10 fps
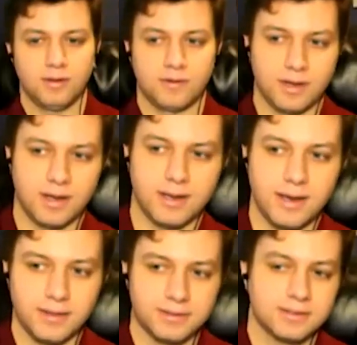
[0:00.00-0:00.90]
Okay,
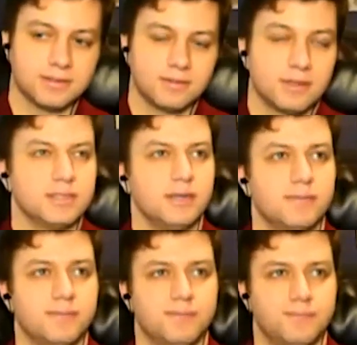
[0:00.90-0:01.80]
yeah, that's that's
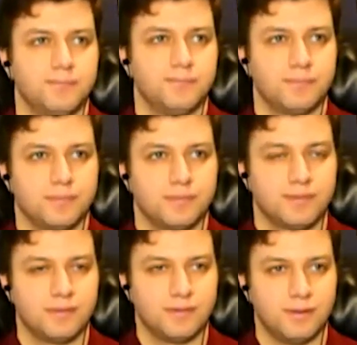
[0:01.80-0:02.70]
a,
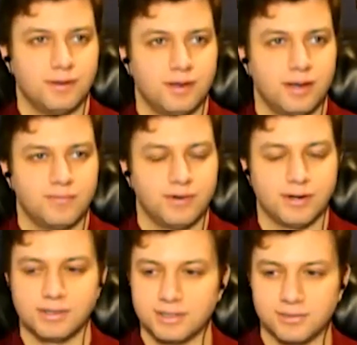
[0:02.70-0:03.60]
a
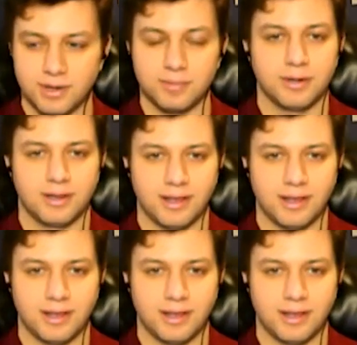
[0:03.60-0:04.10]
very interesting way to put it.